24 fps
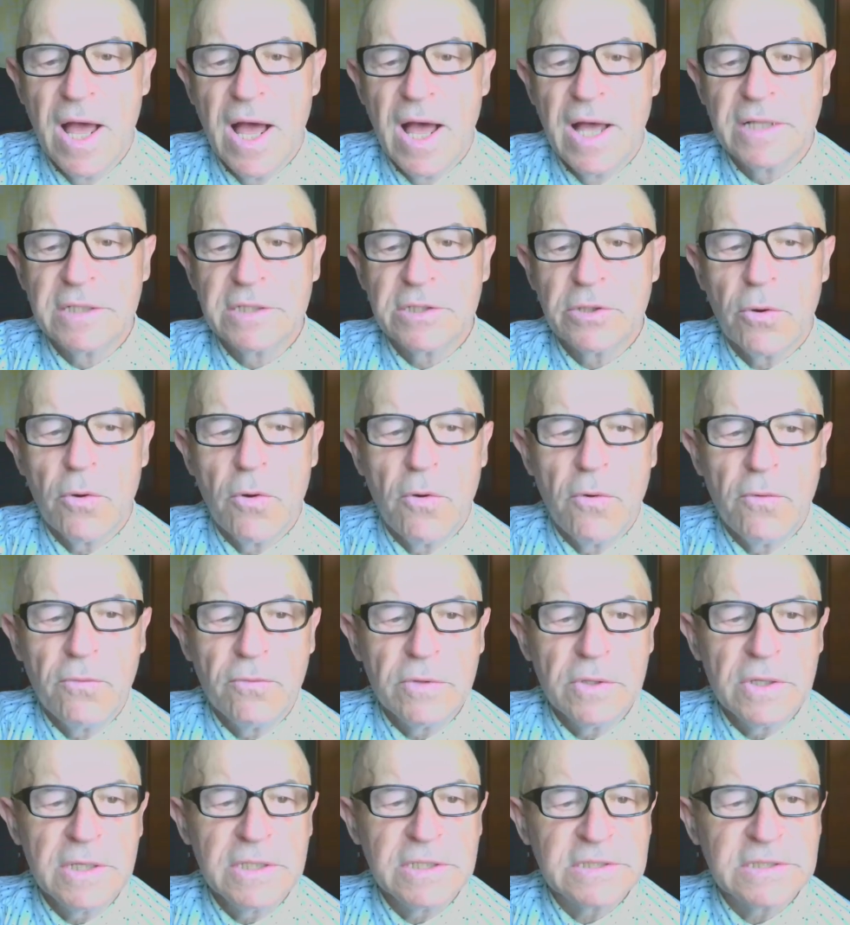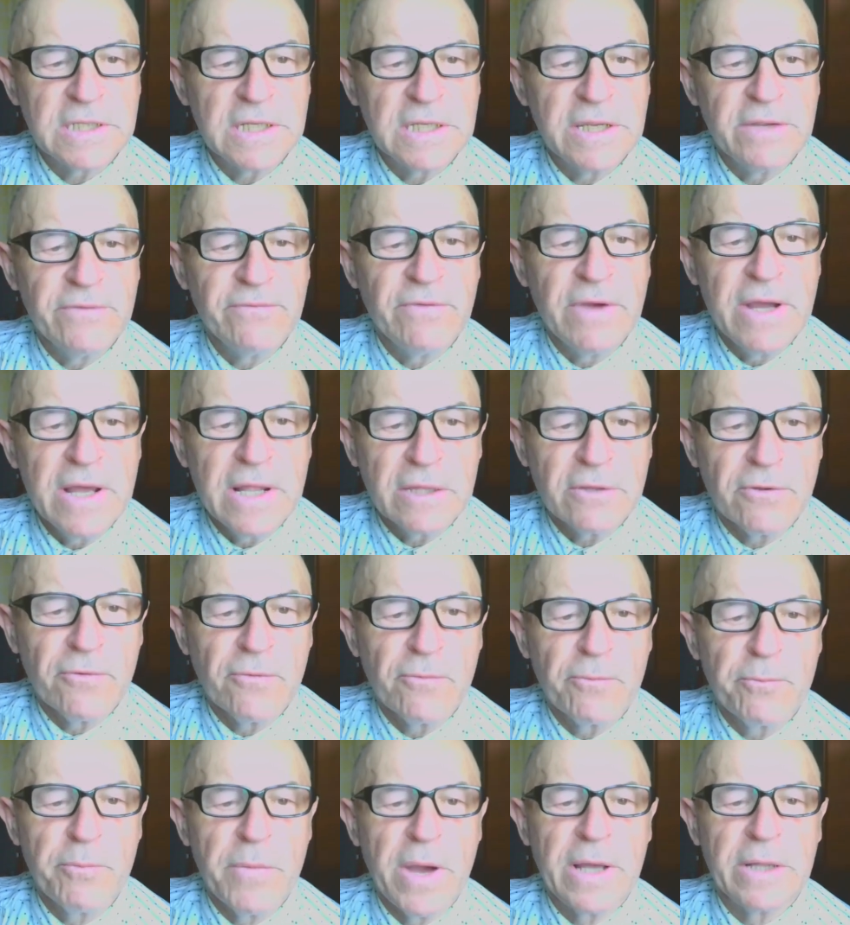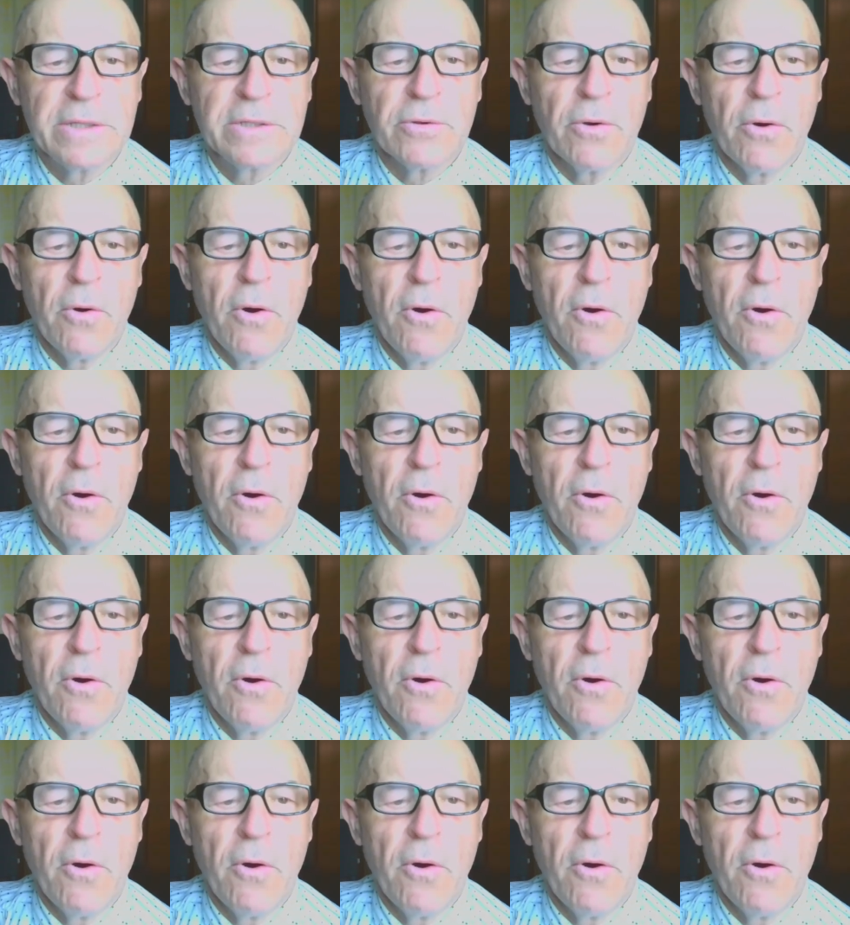and only the development